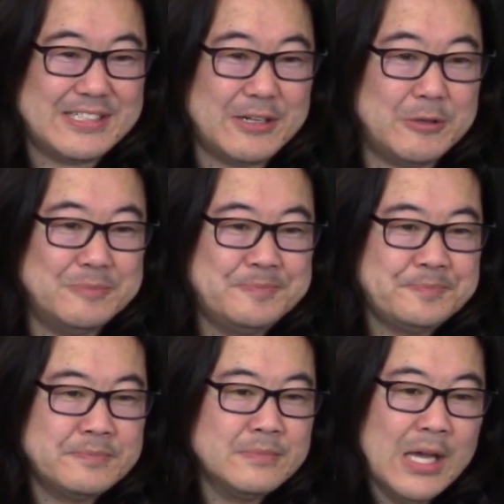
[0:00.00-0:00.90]
So
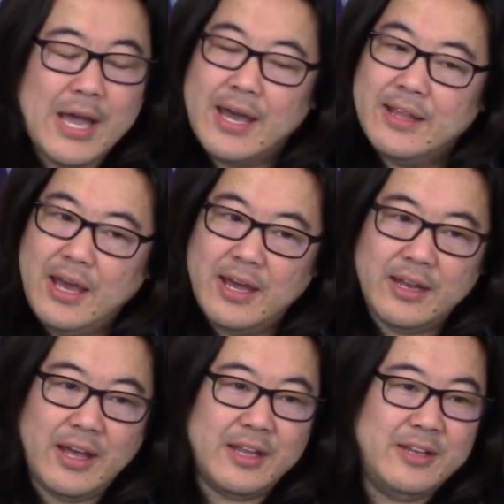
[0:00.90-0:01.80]
and
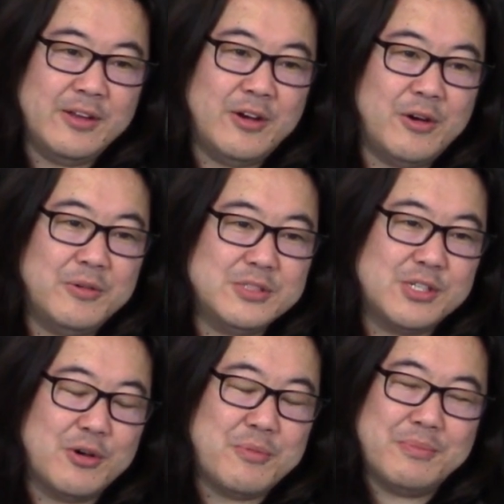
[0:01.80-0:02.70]
and and you know
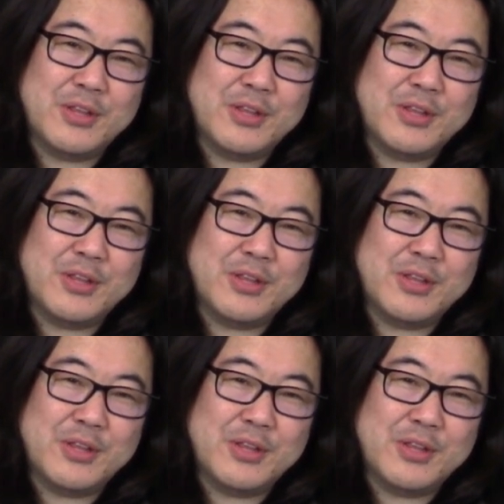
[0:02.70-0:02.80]
so